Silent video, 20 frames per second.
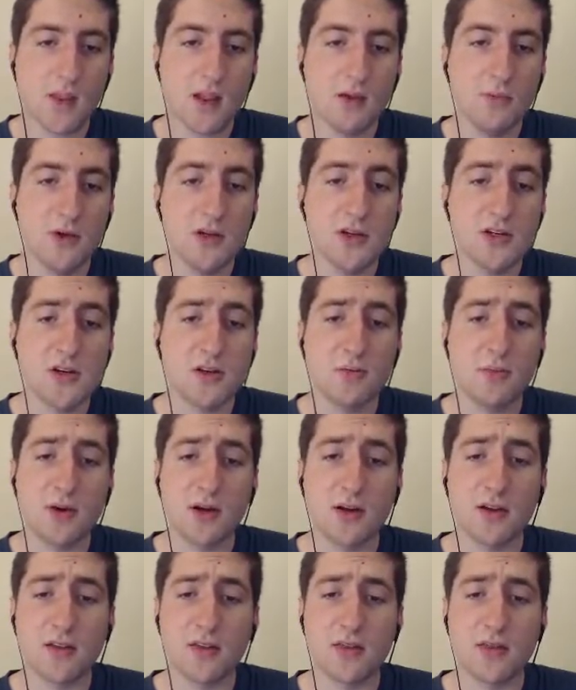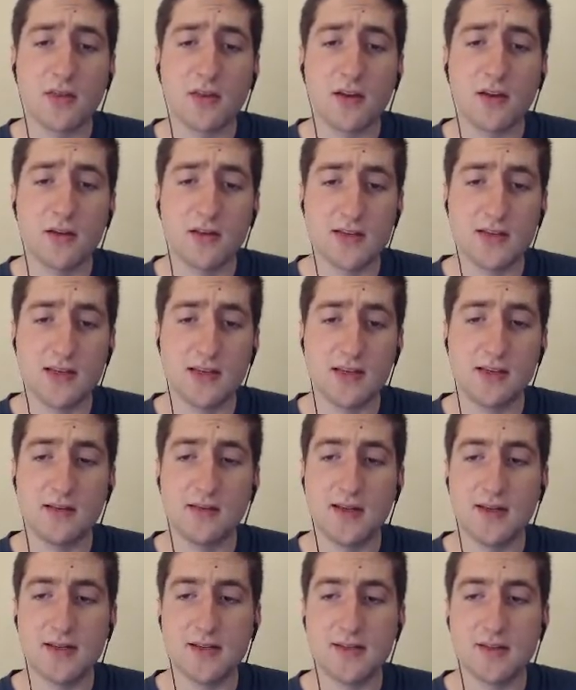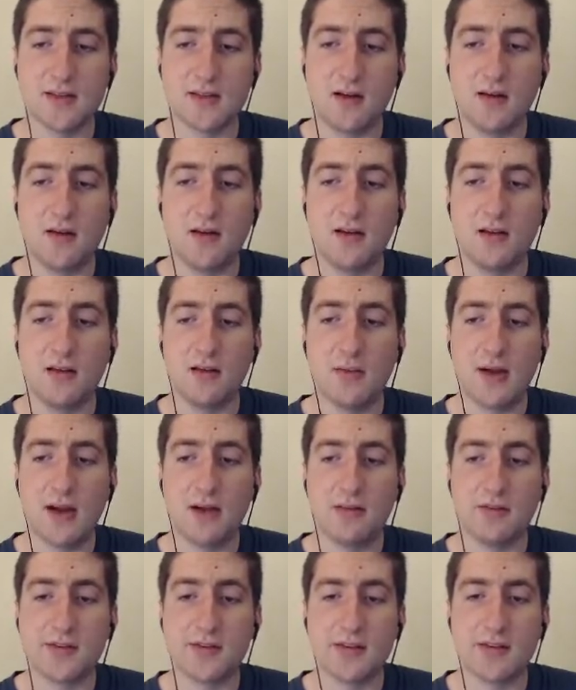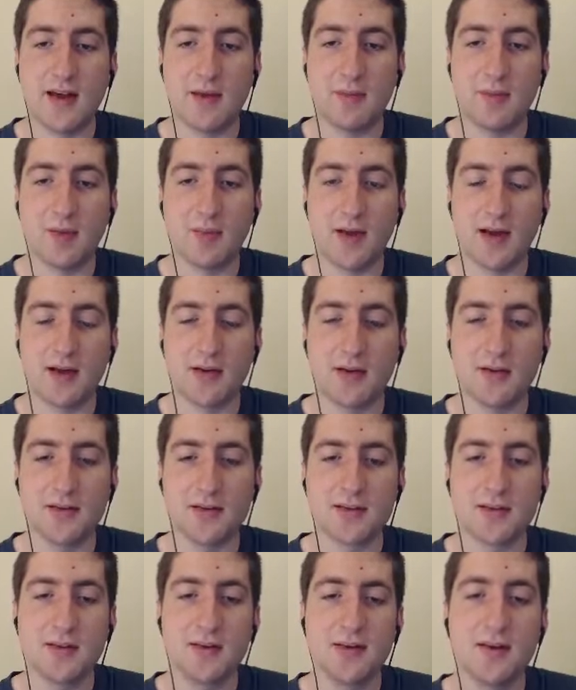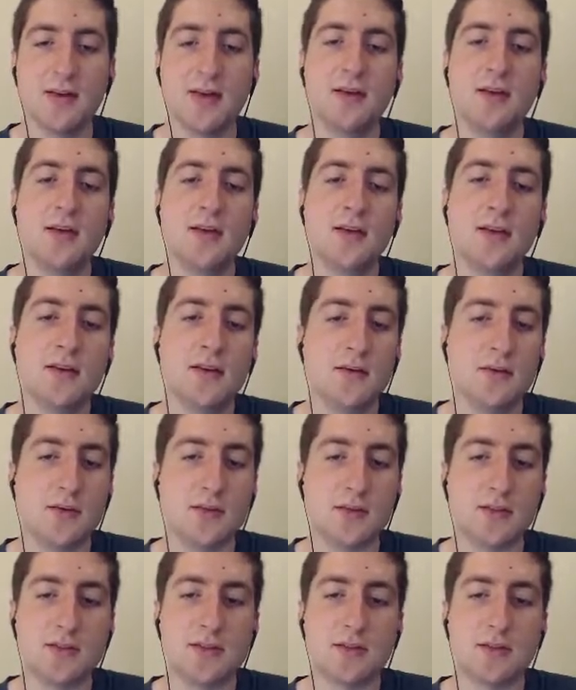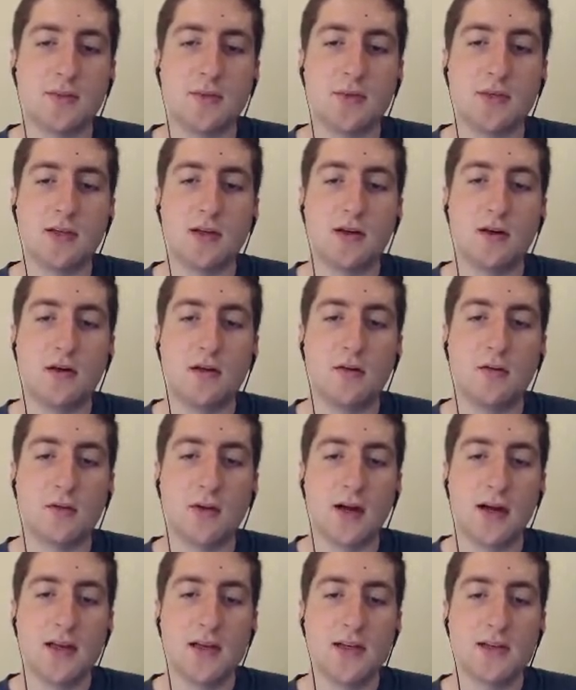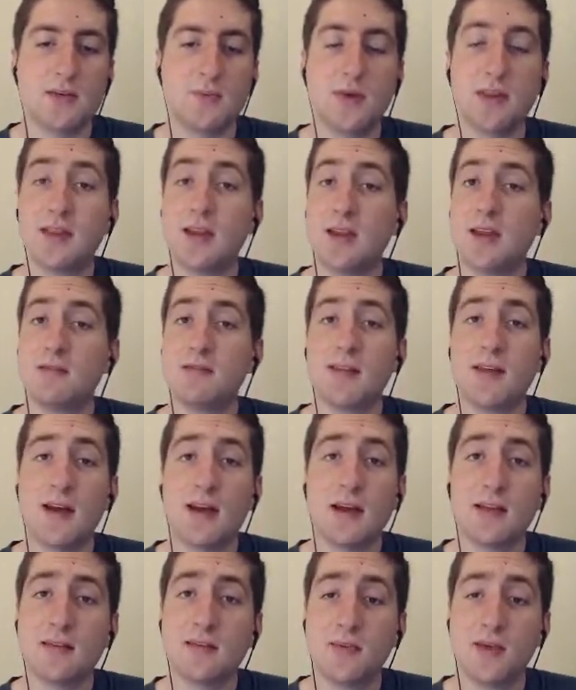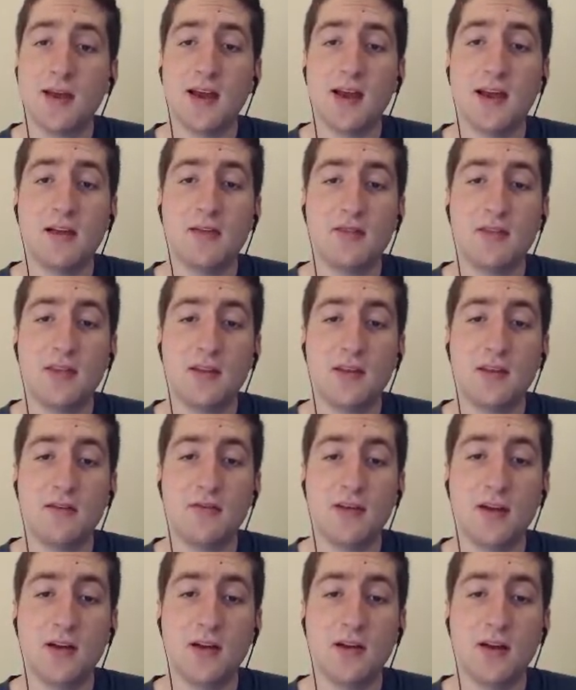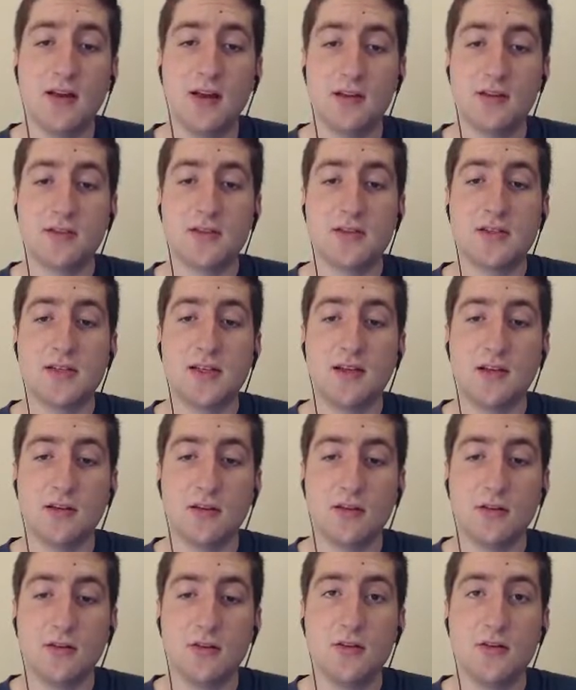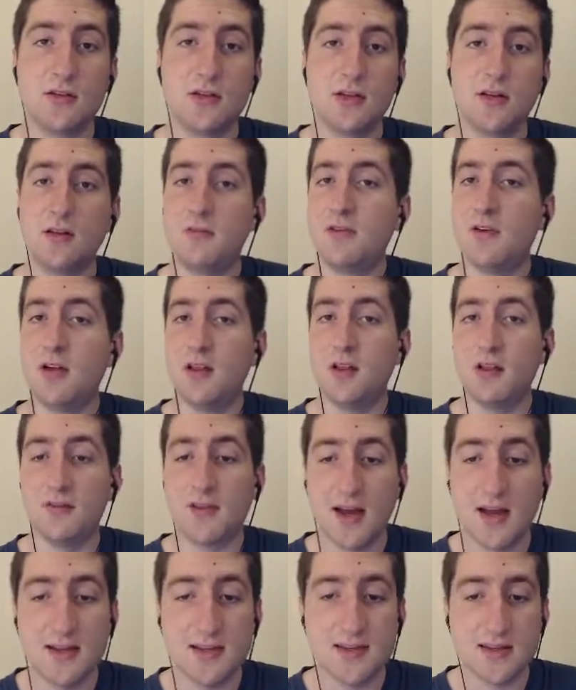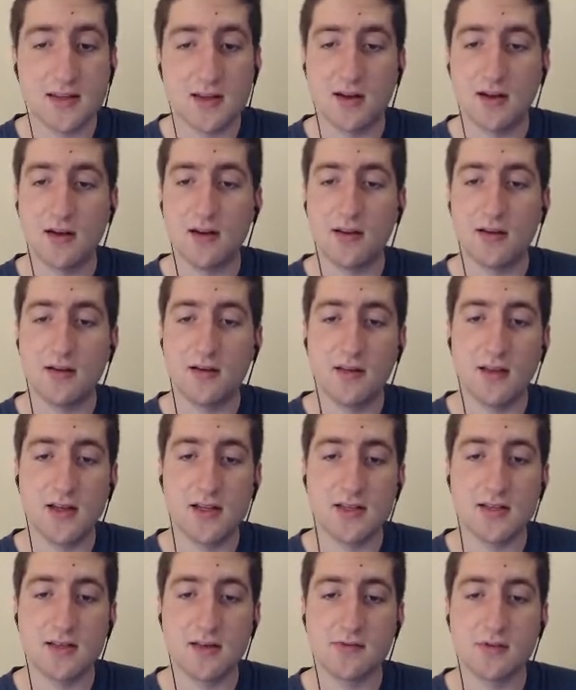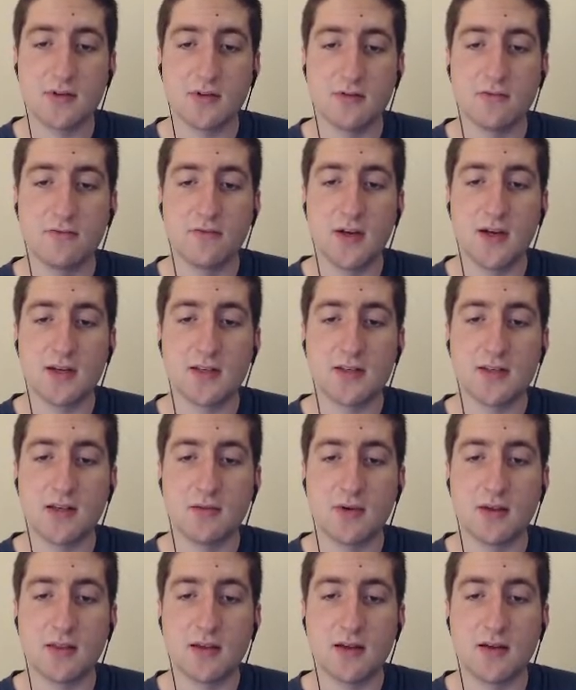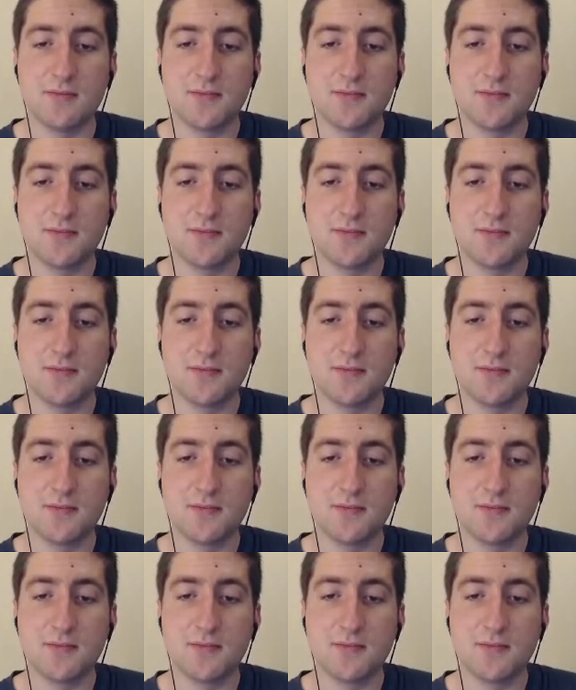Pretty sure book 13 is just all about epic battles, which he'll be all right. But then after that, we have the very interesting conclusion and fall of Isengard and all that stuff. So I'm very excited about that.